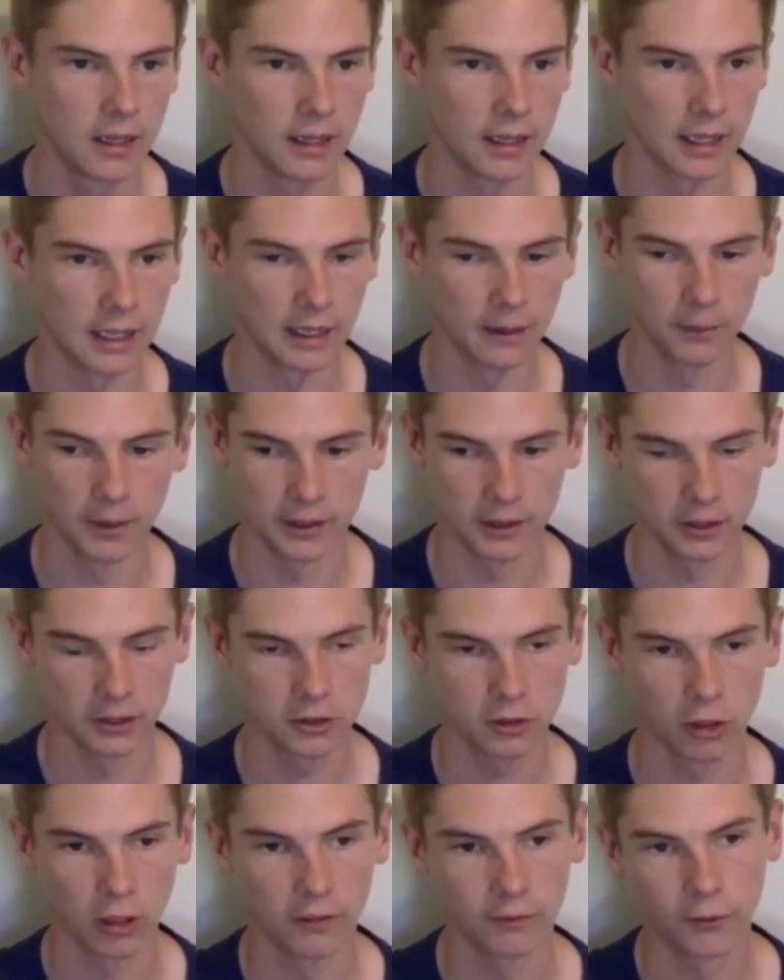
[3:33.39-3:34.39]
and just
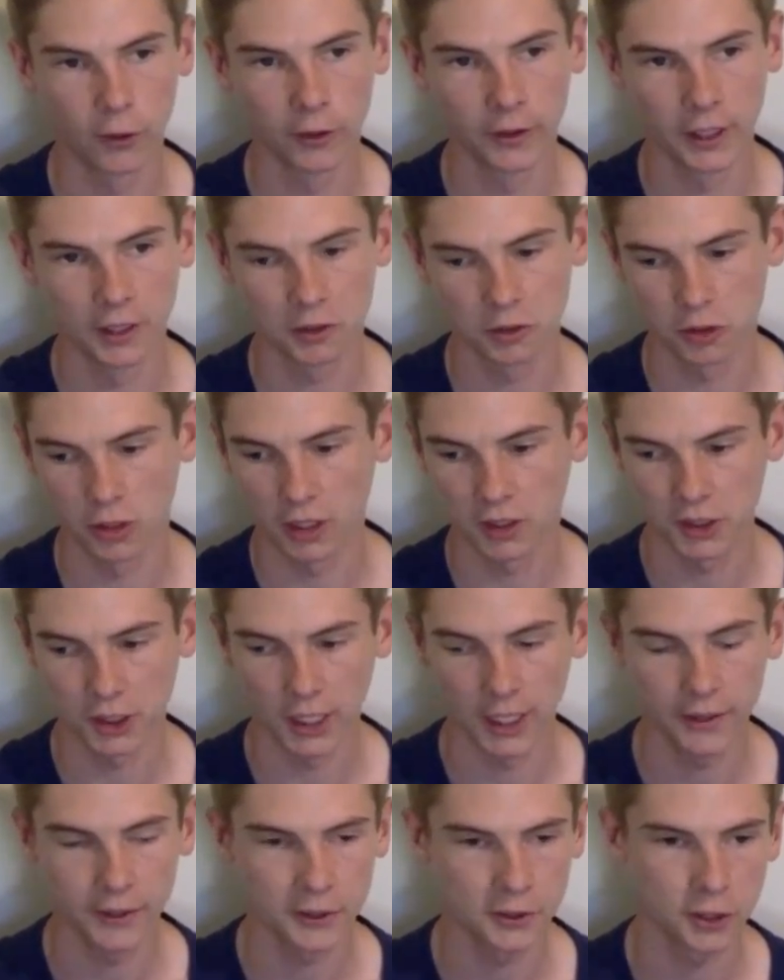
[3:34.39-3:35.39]
try and find that structure.
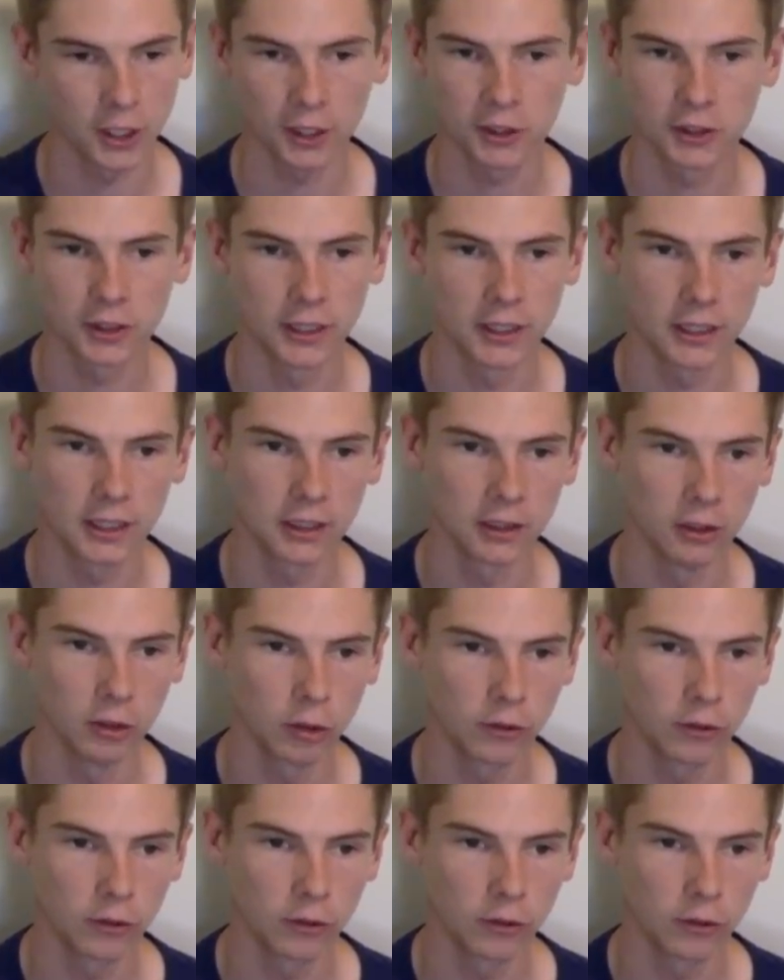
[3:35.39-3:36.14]
Other structure that you can